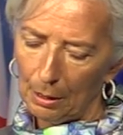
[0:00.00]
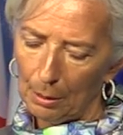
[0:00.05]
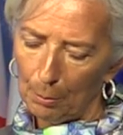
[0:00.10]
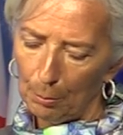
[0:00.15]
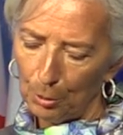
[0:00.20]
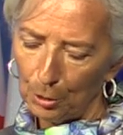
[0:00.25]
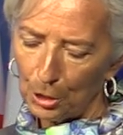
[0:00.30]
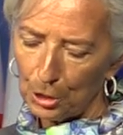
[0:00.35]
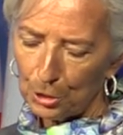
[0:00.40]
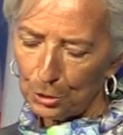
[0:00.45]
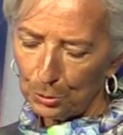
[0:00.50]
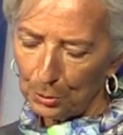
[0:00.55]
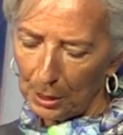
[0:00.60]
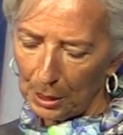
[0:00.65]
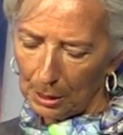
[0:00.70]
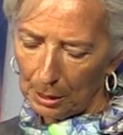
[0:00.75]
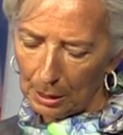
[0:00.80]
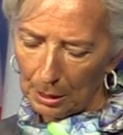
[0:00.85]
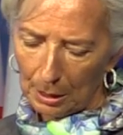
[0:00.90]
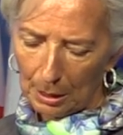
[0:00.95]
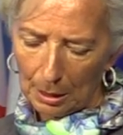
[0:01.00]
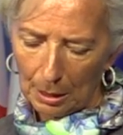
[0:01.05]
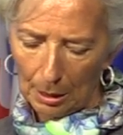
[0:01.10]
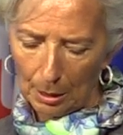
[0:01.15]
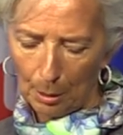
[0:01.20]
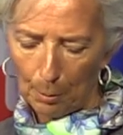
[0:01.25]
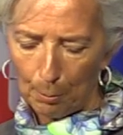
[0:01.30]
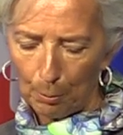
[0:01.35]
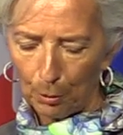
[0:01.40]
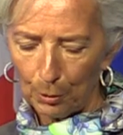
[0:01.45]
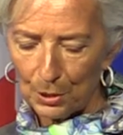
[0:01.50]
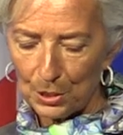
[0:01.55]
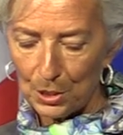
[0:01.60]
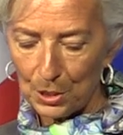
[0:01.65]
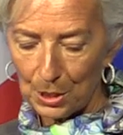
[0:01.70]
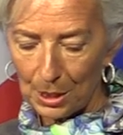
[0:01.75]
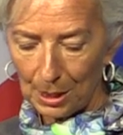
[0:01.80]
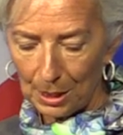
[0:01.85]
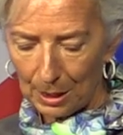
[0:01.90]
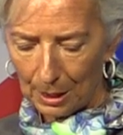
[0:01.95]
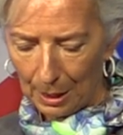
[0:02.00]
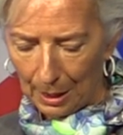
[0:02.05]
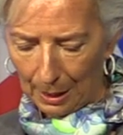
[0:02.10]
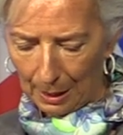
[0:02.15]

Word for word: monetary policy